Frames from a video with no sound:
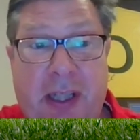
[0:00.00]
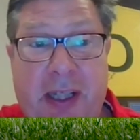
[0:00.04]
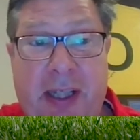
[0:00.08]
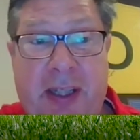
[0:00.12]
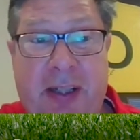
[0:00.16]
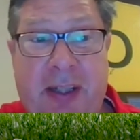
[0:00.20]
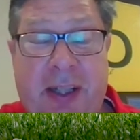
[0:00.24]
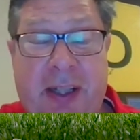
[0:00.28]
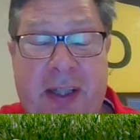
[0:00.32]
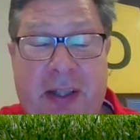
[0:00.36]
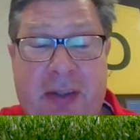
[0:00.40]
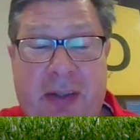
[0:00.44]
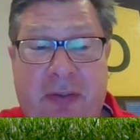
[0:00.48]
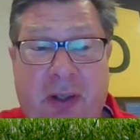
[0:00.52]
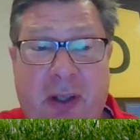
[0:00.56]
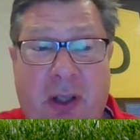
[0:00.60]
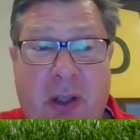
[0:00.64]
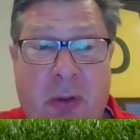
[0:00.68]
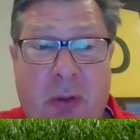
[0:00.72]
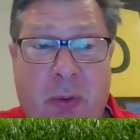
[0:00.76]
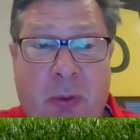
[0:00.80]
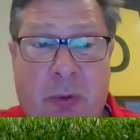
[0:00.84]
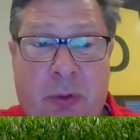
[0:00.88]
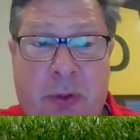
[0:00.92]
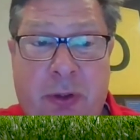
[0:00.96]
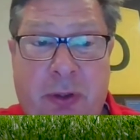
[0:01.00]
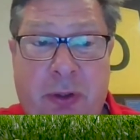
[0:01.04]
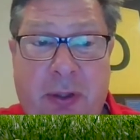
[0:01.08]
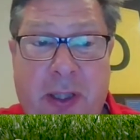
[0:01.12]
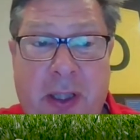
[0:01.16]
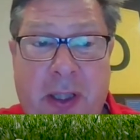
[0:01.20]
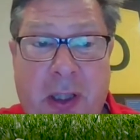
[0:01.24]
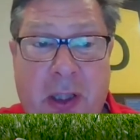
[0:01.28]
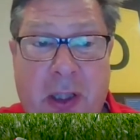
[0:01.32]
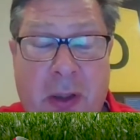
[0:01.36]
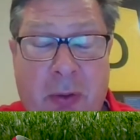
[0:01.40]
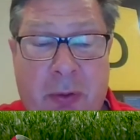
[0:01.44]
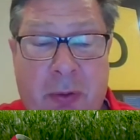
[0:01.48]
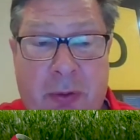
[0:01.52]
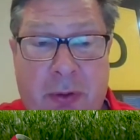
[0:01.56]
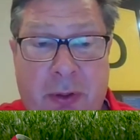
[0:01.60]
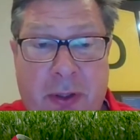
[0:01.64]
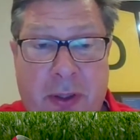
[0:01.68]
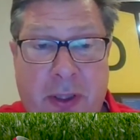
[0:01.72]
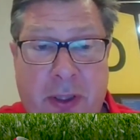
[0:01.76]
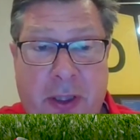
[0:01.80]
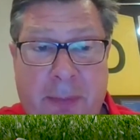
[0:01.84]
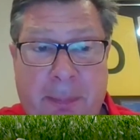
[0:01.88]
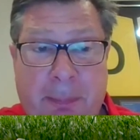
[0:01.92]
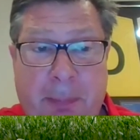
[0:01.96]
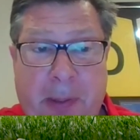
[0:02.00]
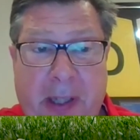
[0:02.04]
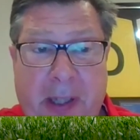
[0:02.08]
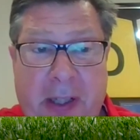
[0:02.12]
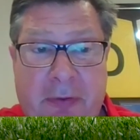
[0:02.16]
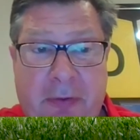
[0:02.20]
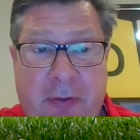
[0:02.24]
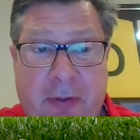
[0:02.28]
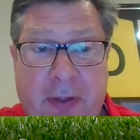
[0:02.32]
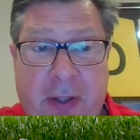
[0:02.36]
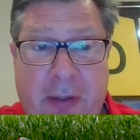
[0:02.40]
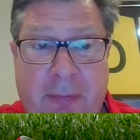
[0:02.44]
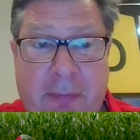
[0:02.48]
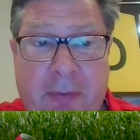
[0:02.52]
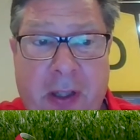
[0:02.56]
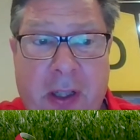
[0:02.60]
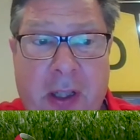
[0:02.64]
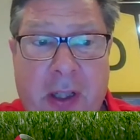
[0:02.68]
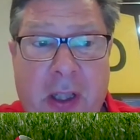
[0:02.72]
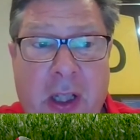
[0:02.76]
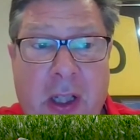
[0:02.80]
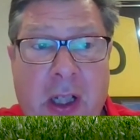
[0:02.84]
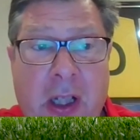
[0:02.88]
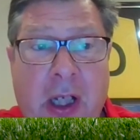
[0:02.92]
It is ultra, ultra competitive.